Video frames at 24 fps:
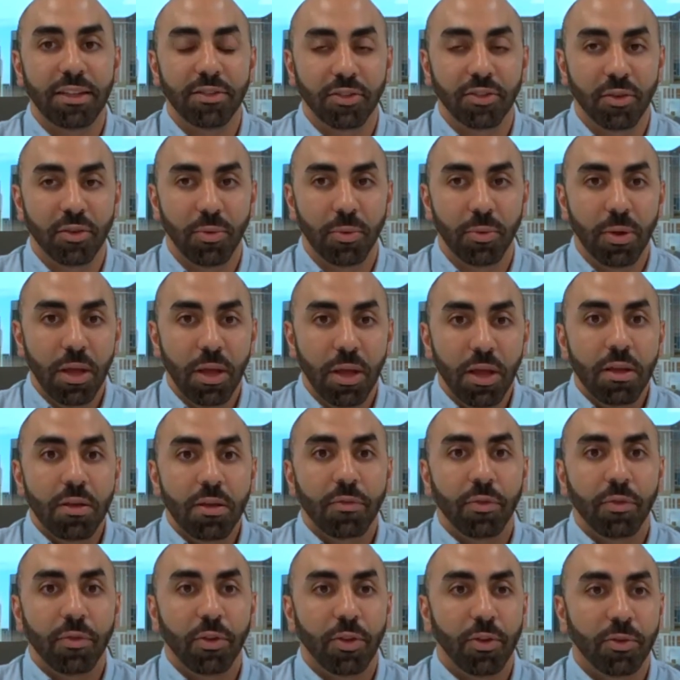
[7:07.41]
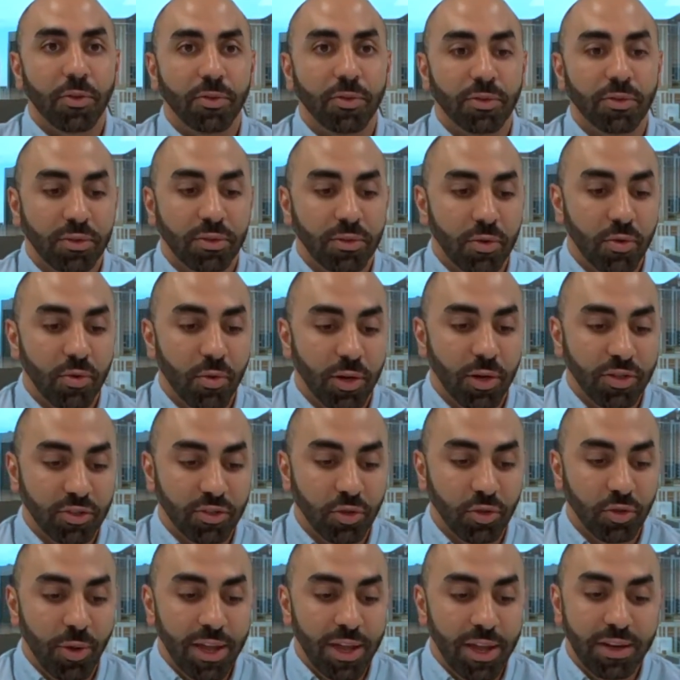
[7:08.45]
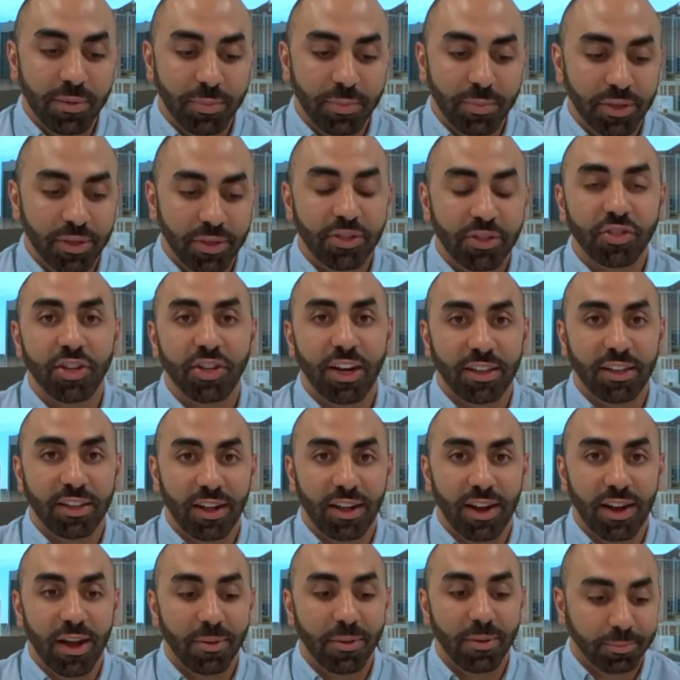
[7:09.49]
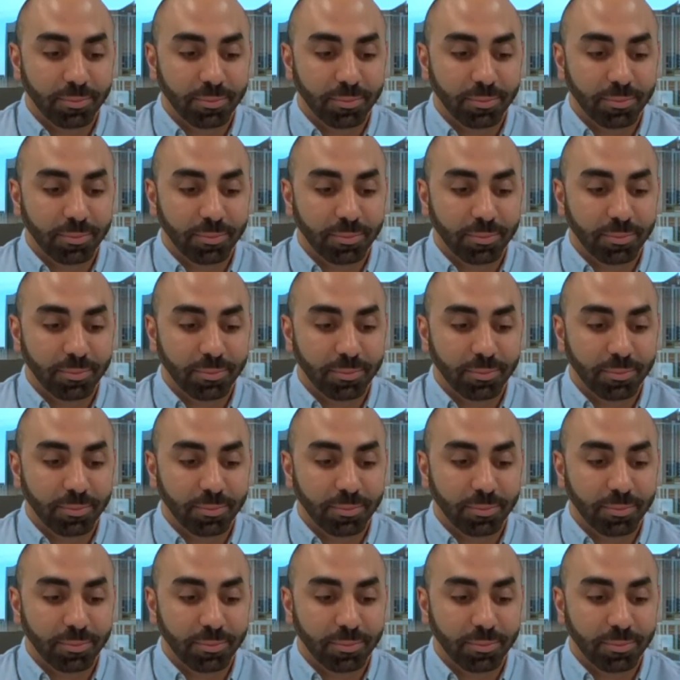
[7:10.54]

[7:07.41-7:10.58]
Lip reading: So for those who are still waiting, please check that out.